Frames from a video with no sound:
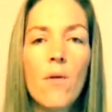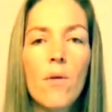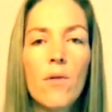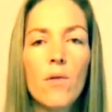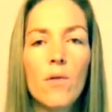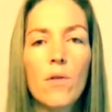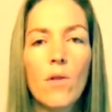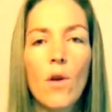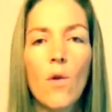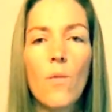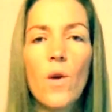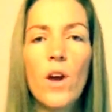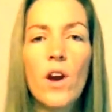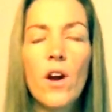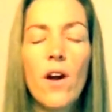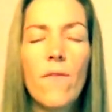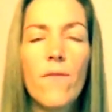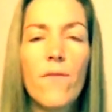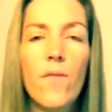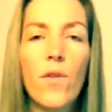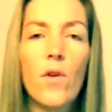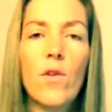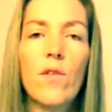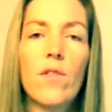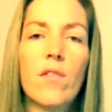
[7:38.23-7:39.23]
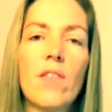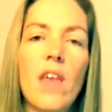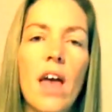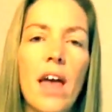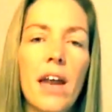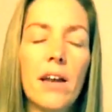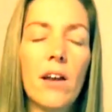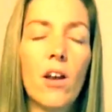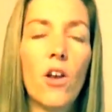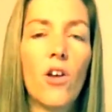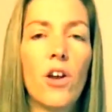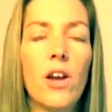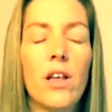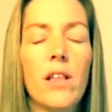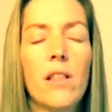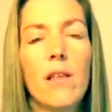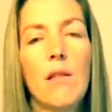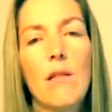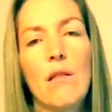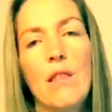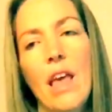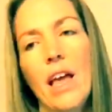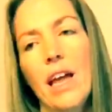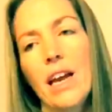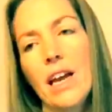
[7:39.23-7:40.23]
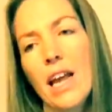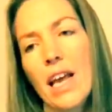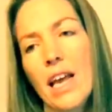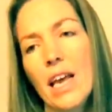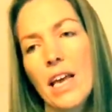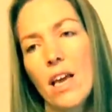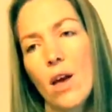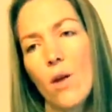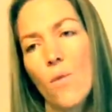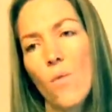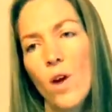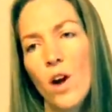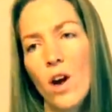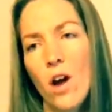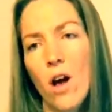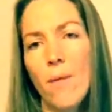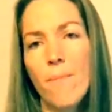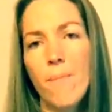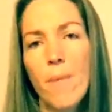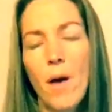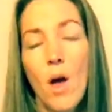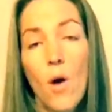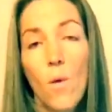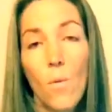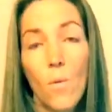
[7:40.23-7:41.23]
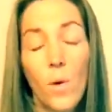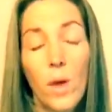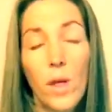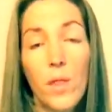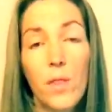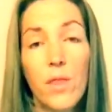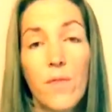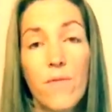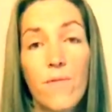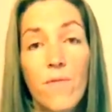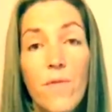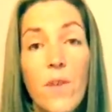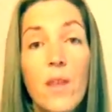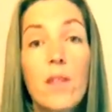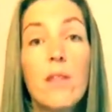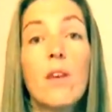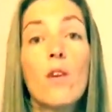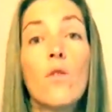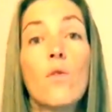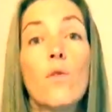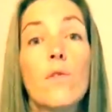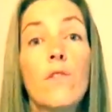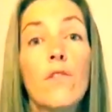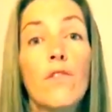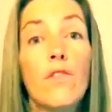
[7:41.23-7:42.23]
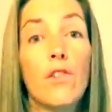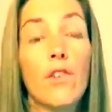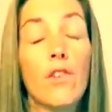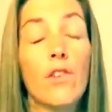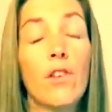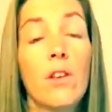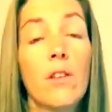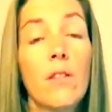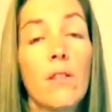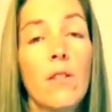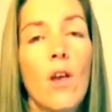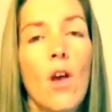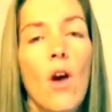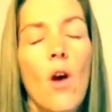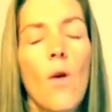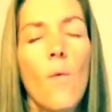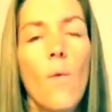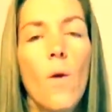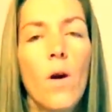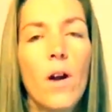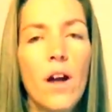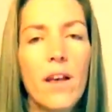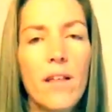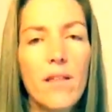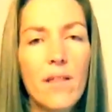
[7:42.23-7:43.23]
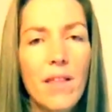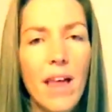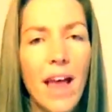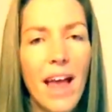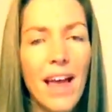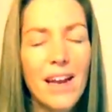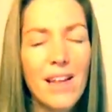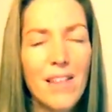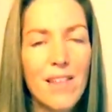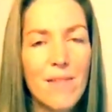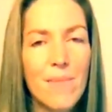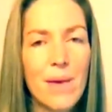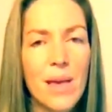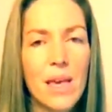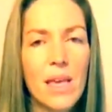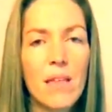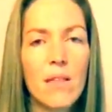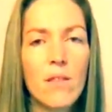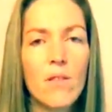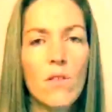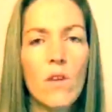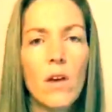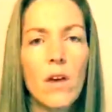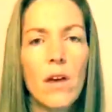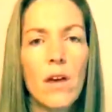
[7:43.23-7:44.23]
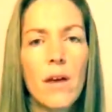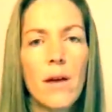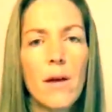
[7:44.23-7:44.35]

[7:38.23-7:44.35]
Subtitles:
So when I first started learning this technique, and when I'm with physical students, what I say to them is,